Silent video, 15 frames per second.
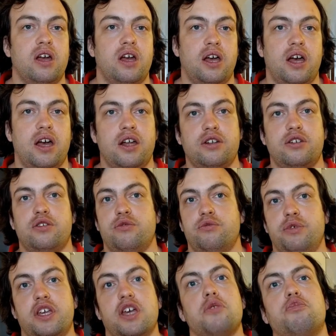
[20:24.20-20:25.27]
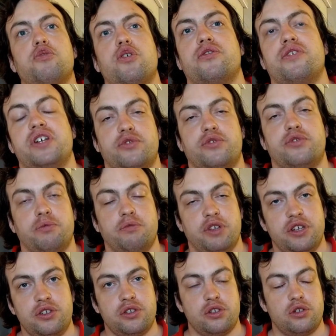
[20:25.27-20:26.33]
And we can progress from
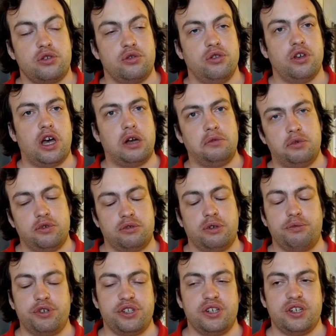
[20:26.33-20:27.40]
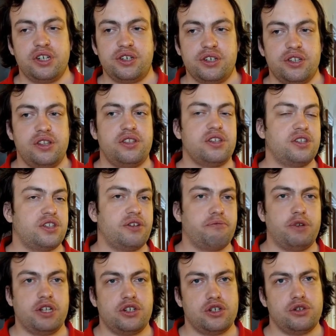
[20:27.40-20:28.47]
this to the output representations. As I
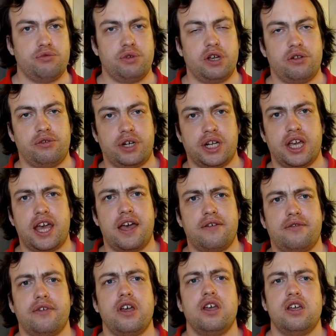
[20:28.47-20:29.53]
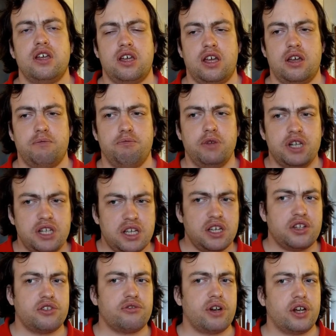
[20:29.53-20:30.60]
mentioned, we already have MIDI
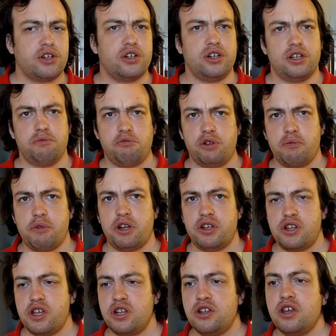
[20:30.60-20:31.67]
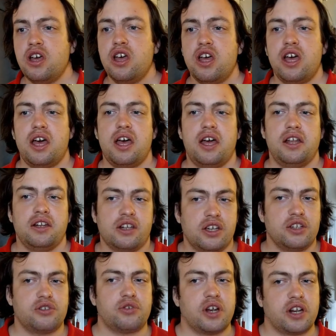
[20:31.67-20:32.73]
extraction implemented, and
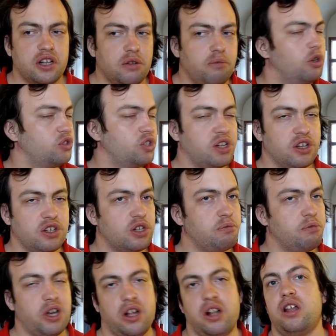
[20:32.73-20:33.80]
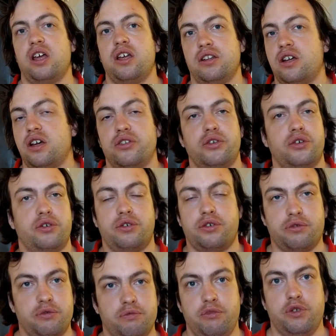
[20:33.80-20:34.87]
extracting music XML and other
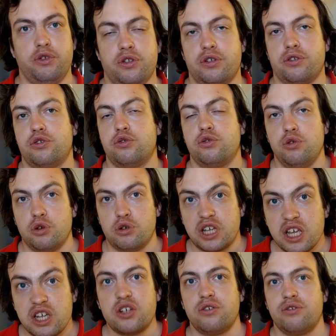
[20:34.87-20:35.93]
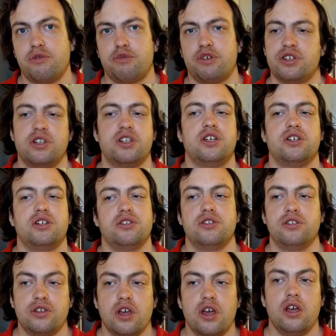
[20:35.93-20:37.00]
music notation
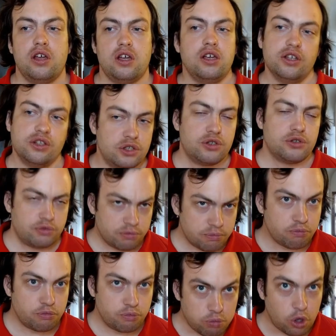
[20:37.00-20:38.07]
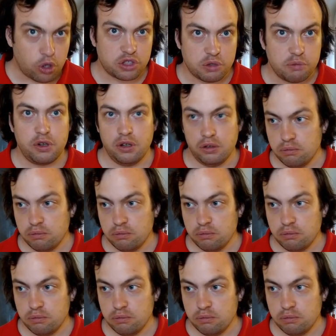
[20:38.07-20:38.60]
representations is possible,